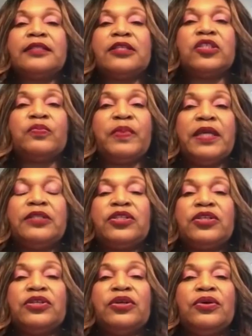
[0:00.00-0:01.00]
to speak
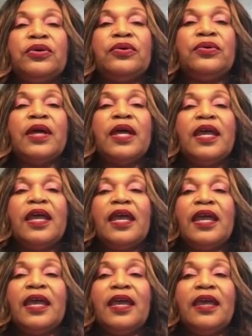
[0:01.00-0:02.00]
to you.
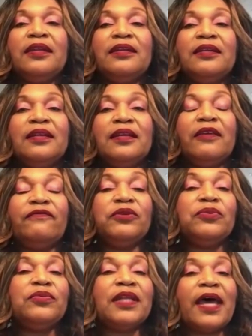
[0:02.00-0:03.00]
And if
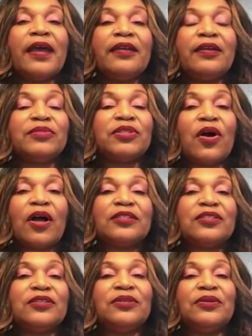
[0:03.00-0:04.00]
you let him talk
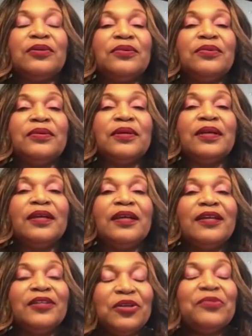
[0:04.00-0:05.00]
to you,
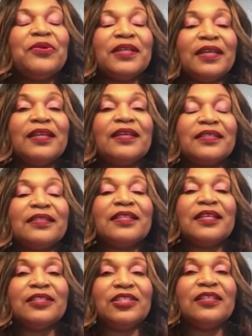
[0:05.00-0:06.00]
you will get his
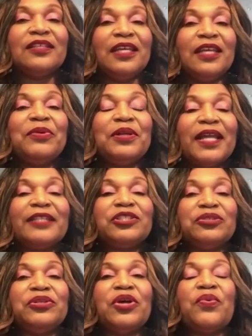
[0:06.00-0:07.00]
attention. He will let
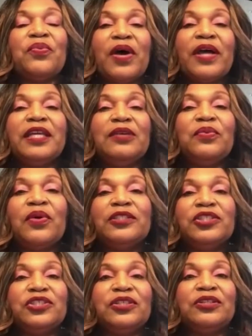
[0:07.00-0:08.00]
you know what he
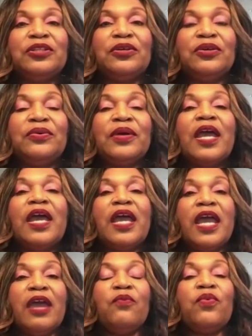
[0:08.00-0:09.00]
wants you to do
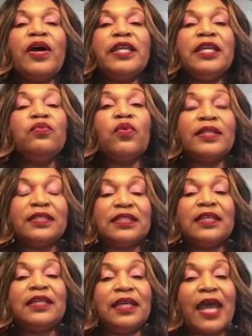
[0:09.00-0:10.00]
and what he wants
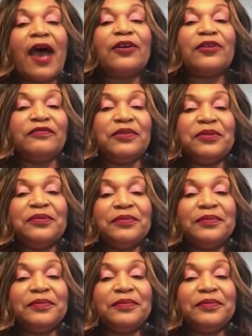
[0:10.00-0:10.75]
to get out of you.